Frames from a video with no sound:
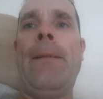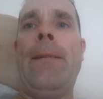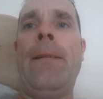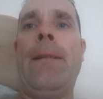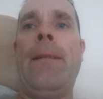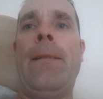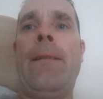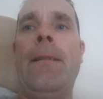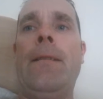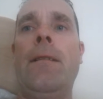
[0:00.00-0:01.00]

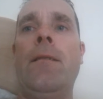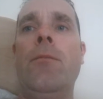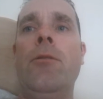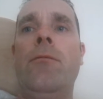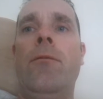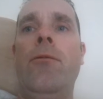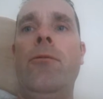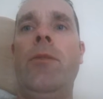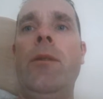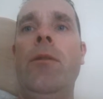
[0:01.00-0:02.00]
I think about 4
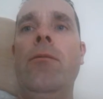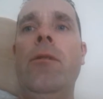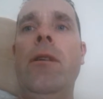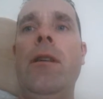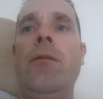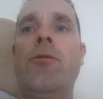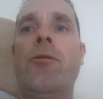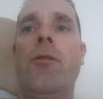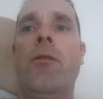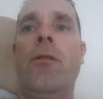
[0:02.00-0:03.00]
people were
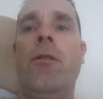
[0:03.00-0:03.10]
lynched.